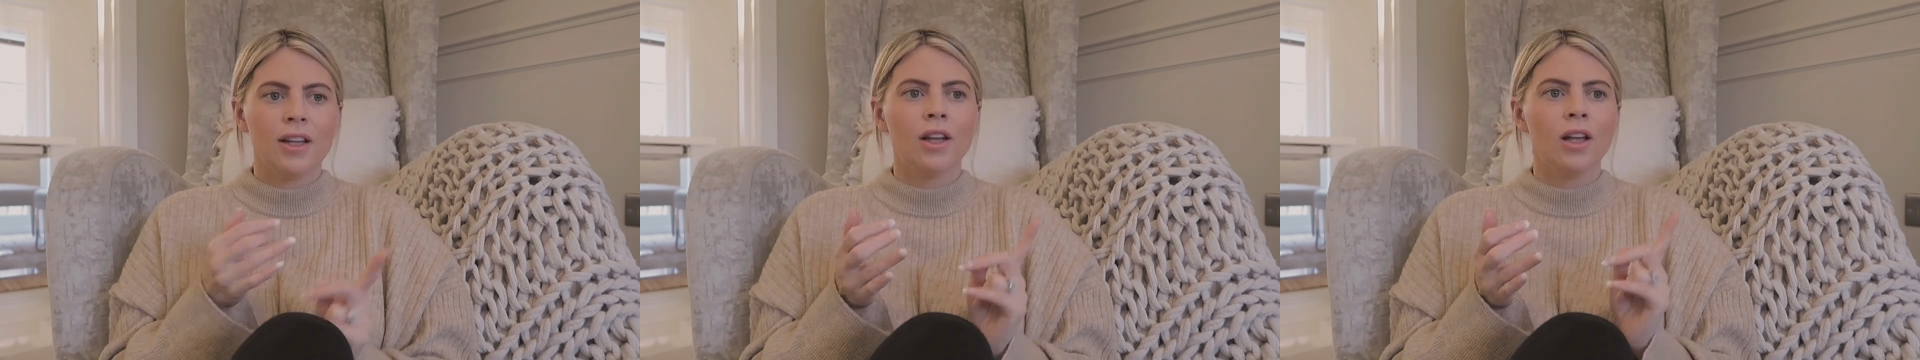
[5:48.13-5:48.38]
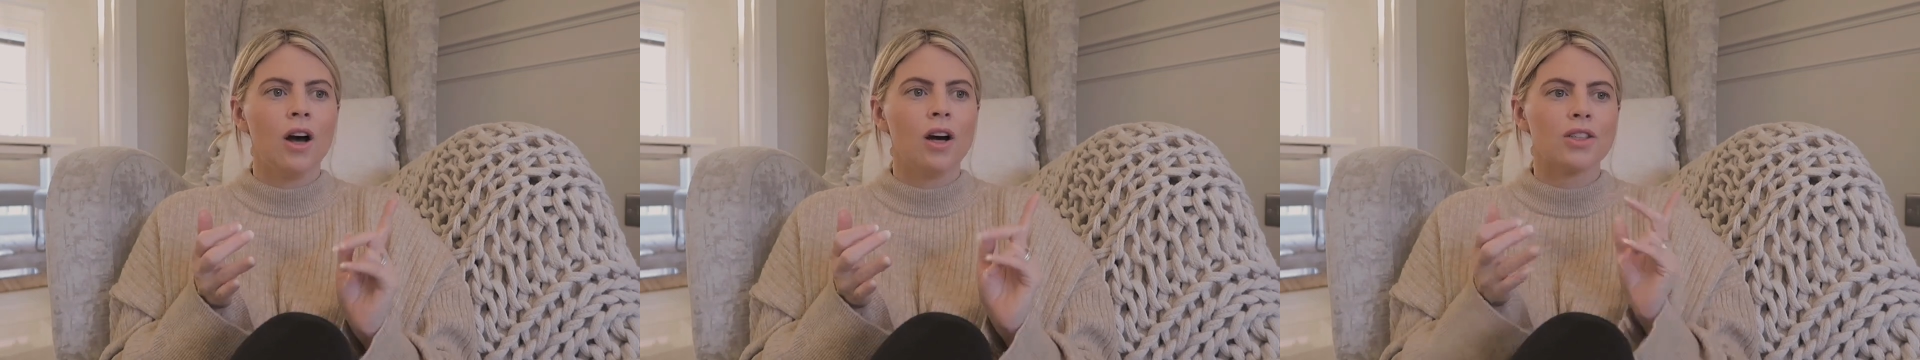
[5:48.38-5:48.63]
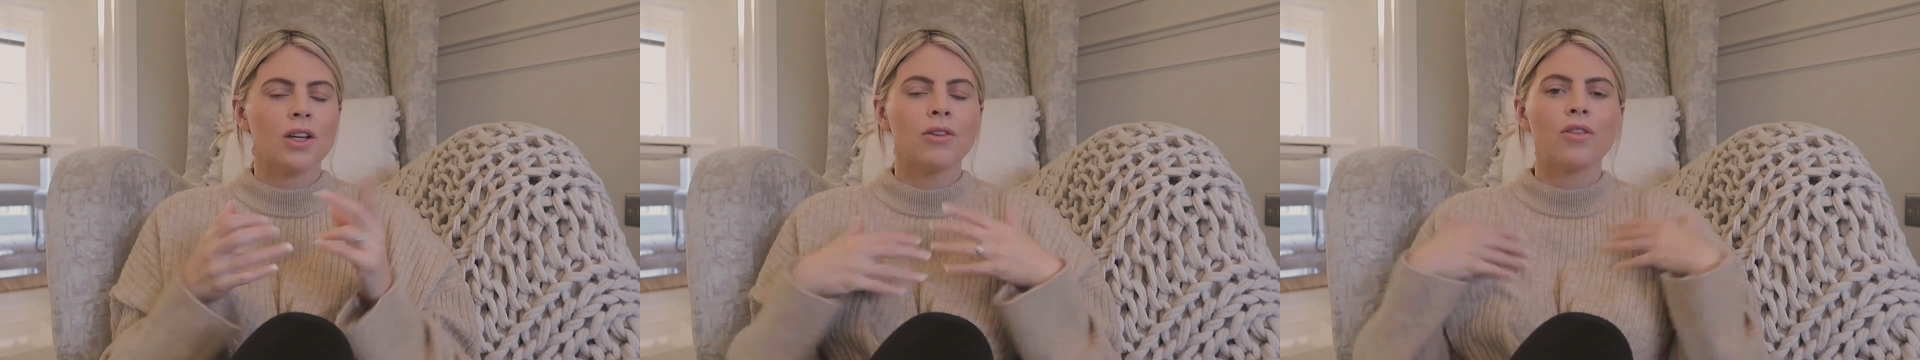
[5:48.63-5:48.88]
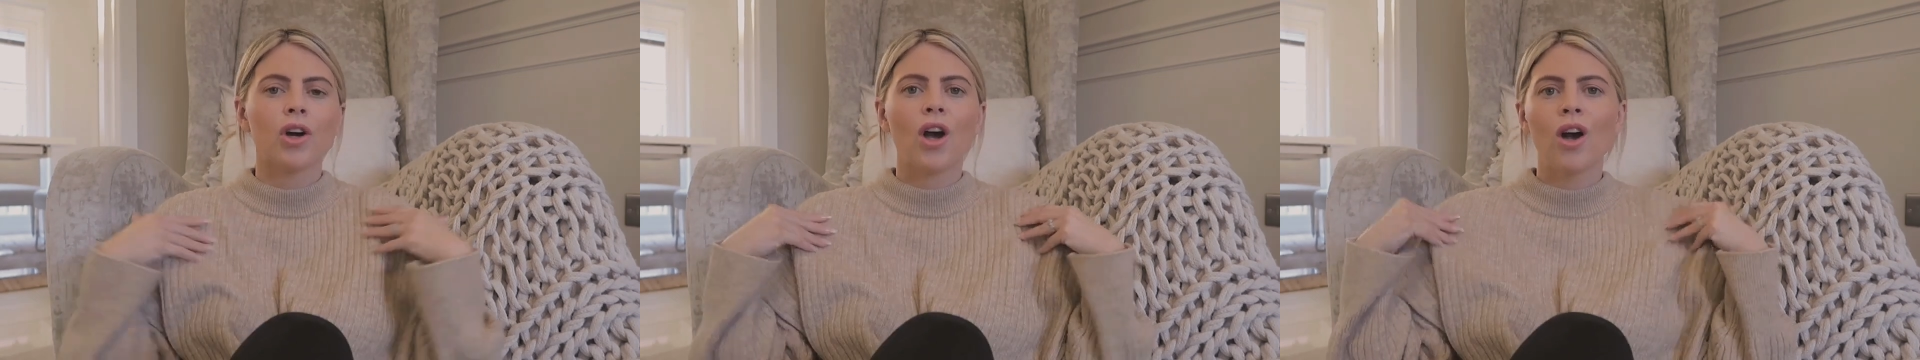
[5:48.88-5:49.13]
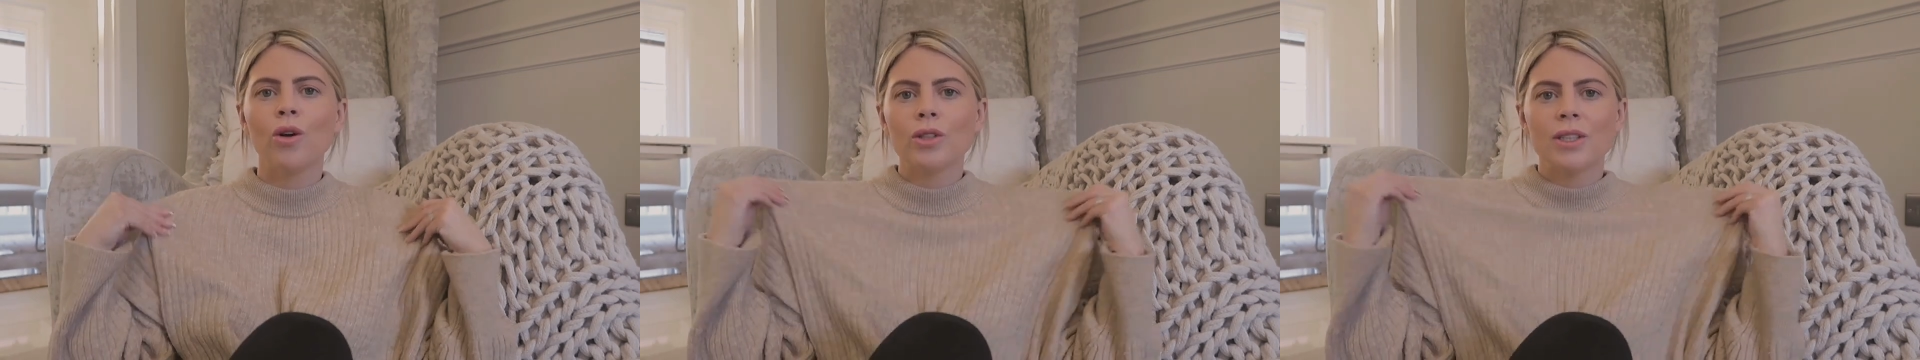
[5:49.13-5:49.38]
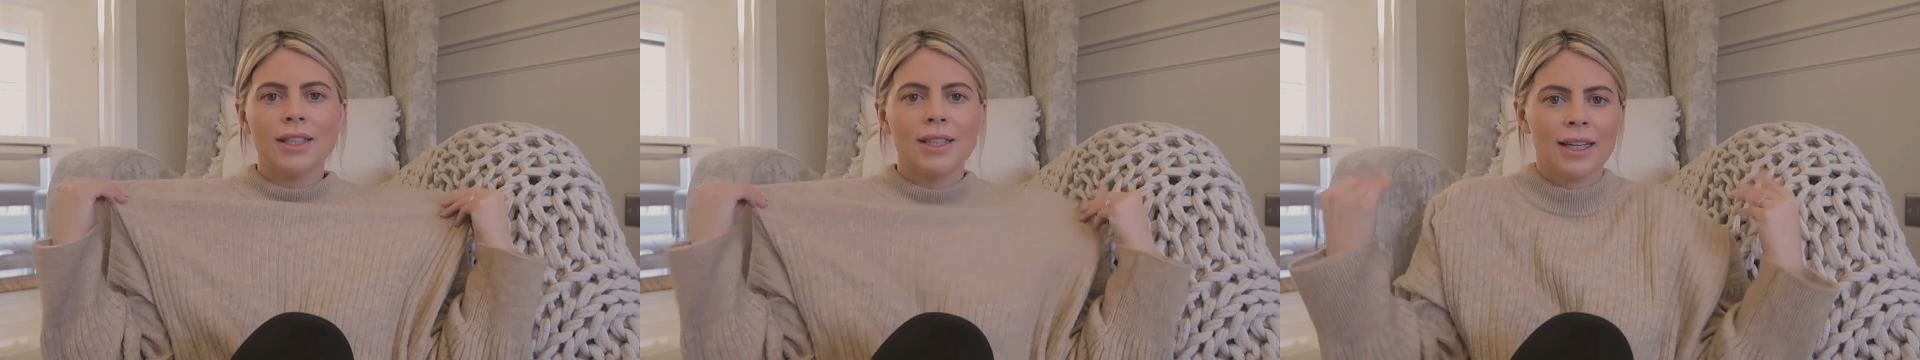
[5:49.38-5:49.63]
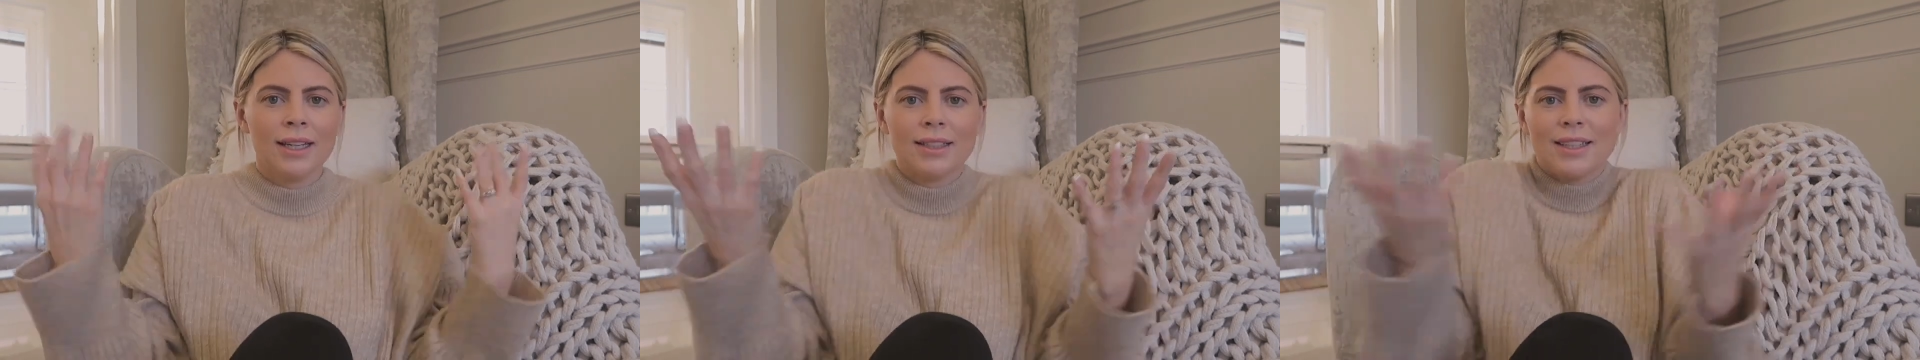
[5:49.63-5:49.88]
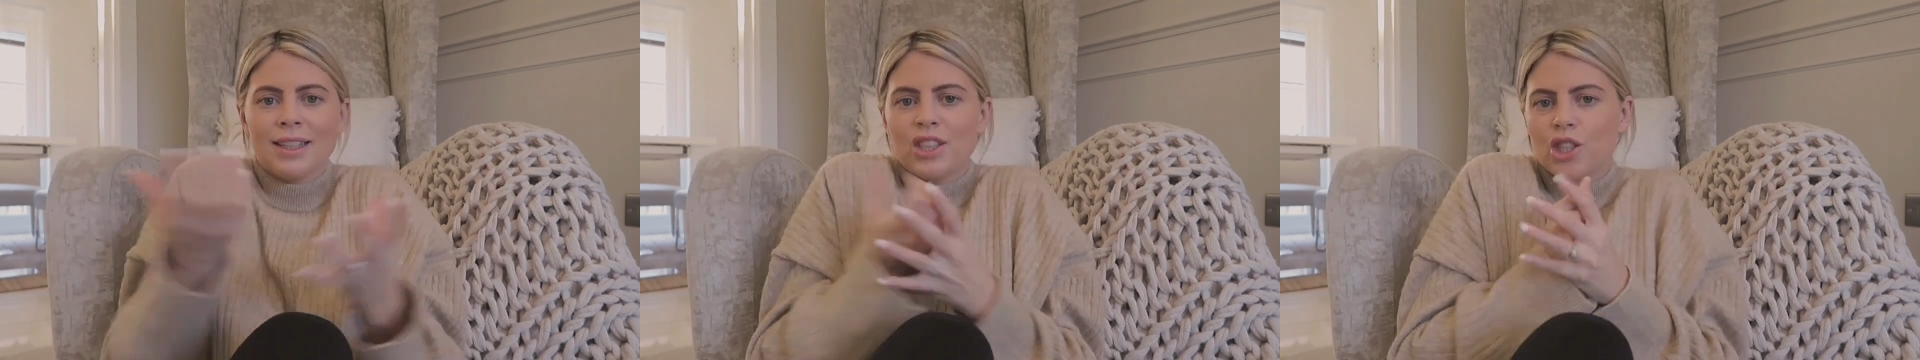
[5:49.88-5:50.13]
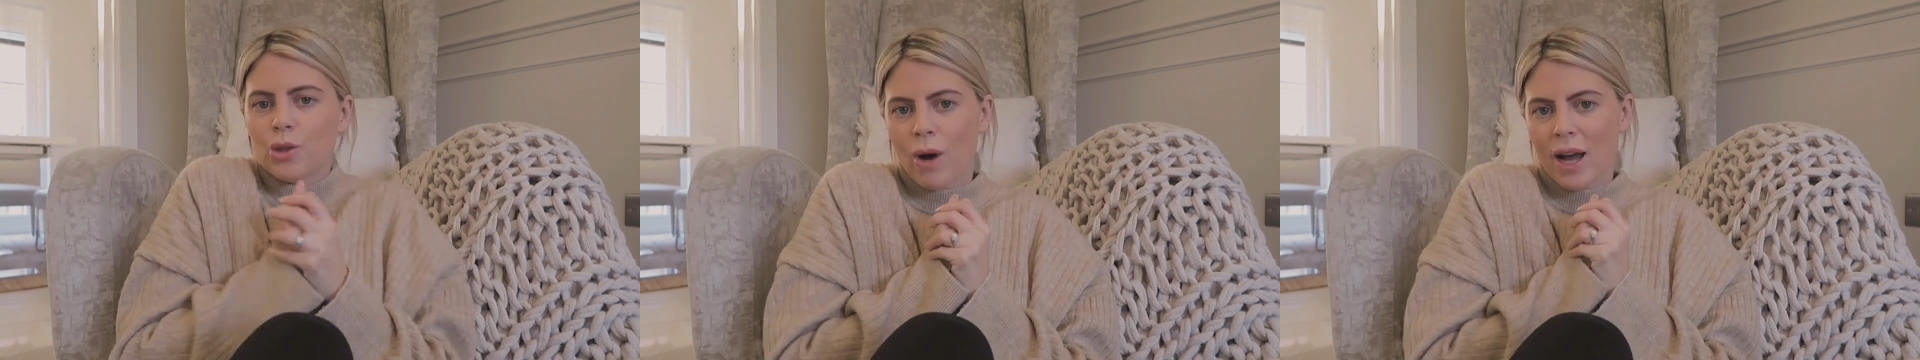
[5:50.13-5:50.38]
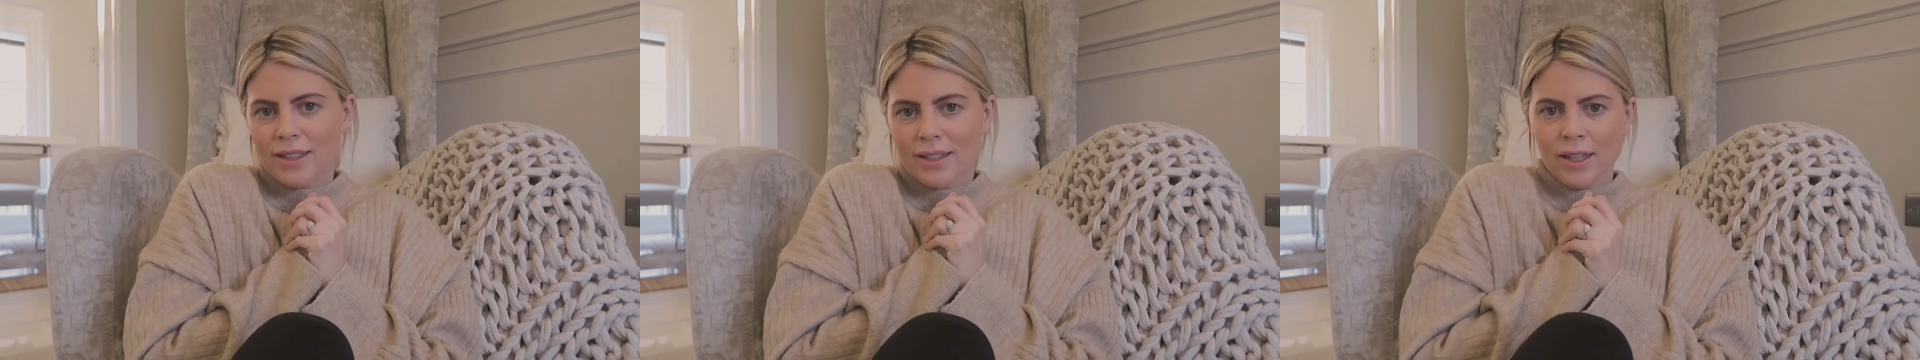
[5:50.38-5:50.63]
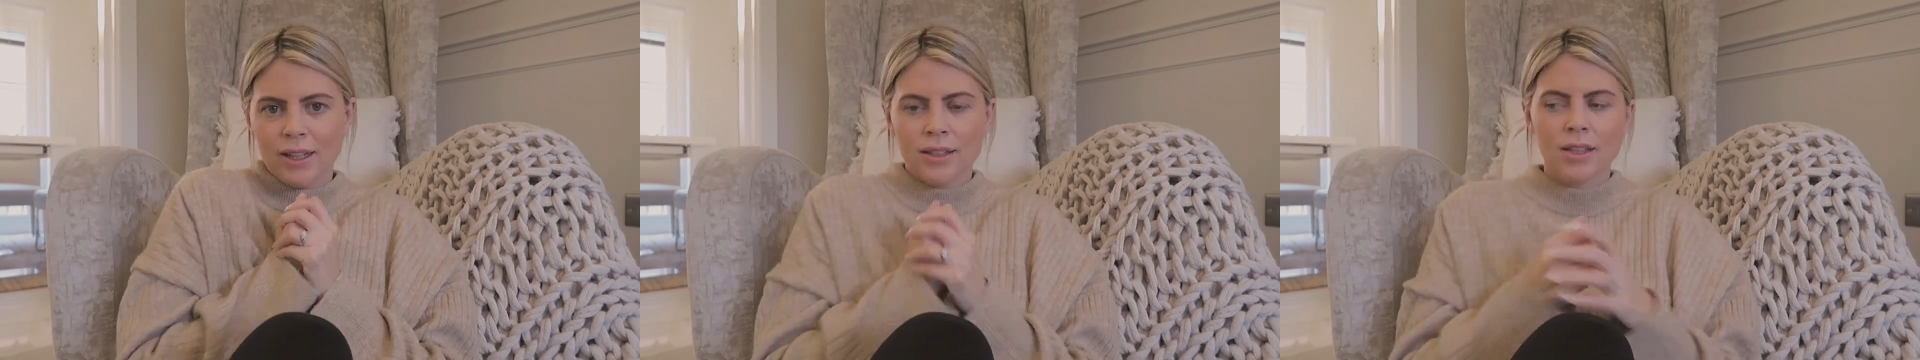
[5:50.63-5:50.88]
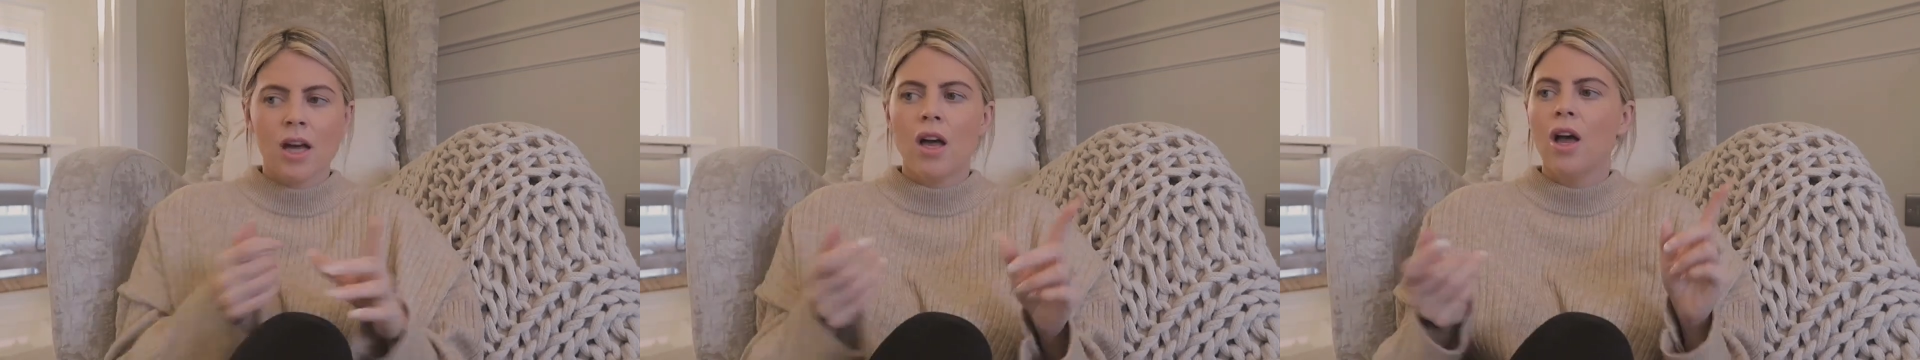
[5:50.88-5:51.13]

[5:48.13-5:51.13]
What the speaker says: lots of cozy knits and sweaters,